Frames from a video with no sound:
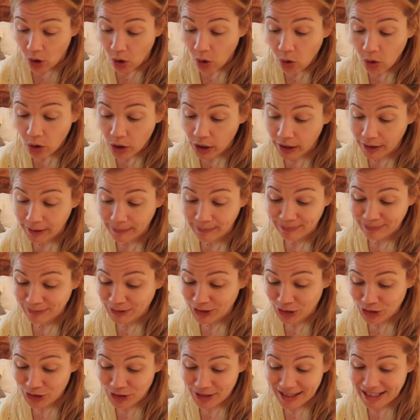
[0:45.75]
or
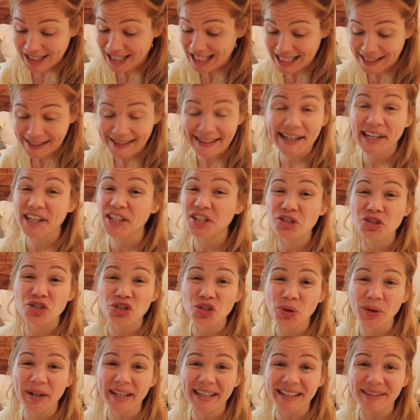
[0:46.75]
you're just sitting and
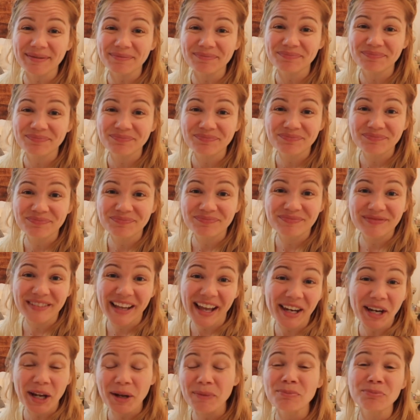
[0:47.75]
enjoying.
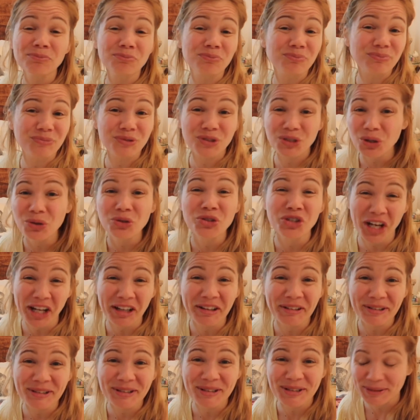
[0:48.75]
And I'm so
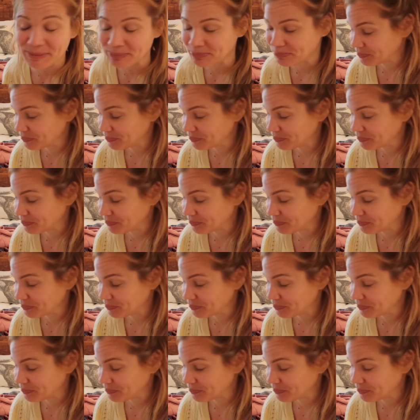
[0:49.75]
jealous.